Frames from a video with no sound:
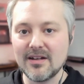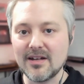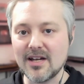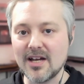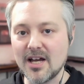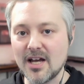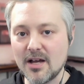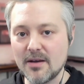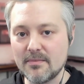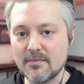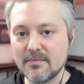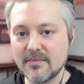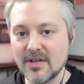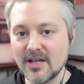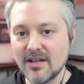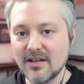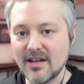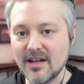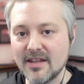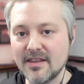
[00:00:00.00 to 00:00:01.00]
Um,
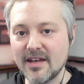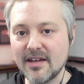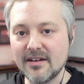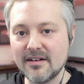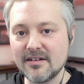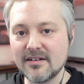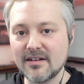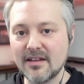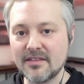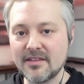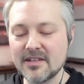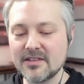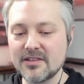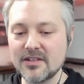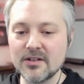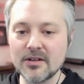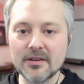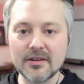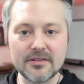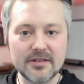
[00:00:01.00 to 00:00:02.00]
and then I think
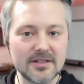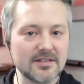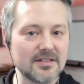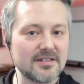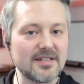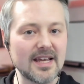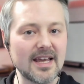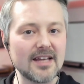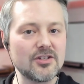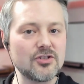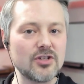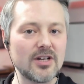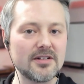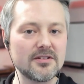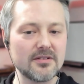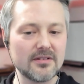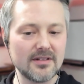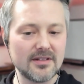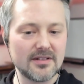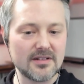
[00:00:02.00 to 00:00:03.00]
the other thing to
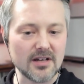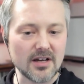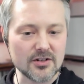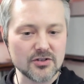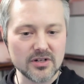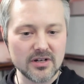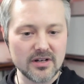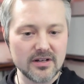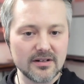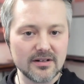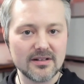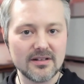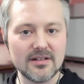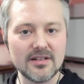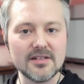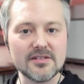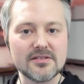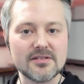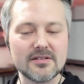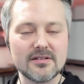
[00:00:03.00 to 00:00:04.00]
tangentially touch on
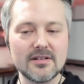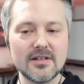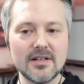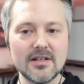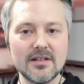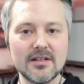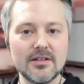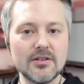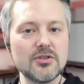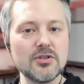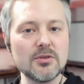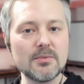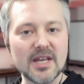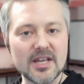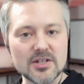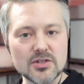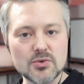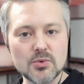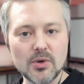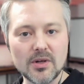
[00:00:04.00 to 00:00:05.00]
is YouTube
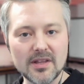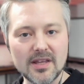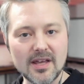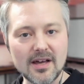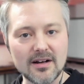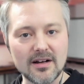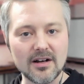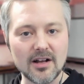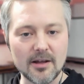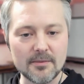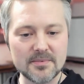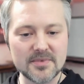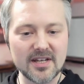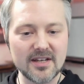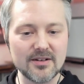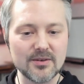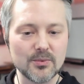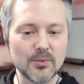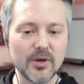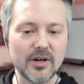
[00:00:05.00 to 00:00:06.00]
is rolling out an
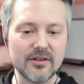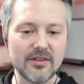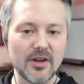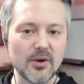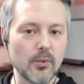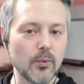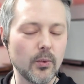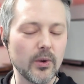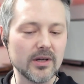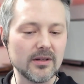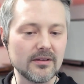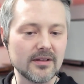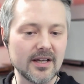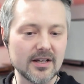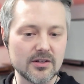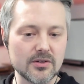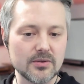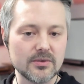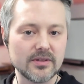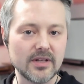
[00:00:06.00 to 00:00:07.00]
update where they will
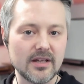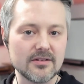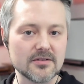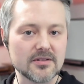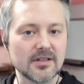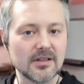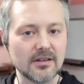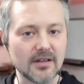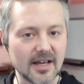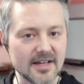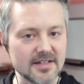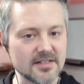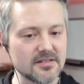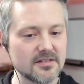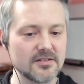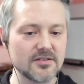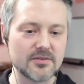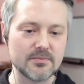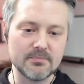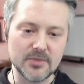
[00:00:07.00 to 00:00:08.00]
let creators
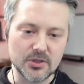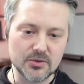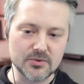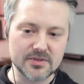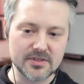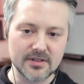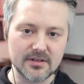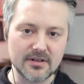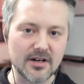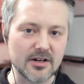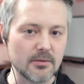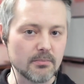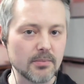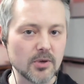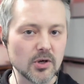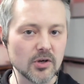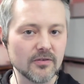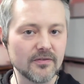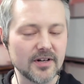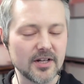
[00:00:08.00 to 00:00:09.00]
license music on a
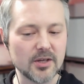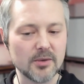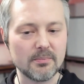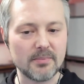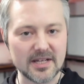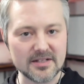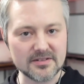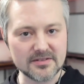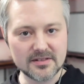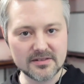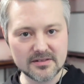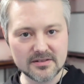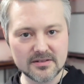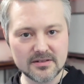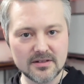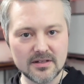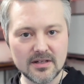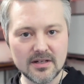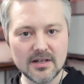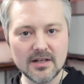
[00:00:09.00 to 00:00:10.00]
per video
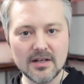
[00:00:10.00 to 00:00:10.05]
basis.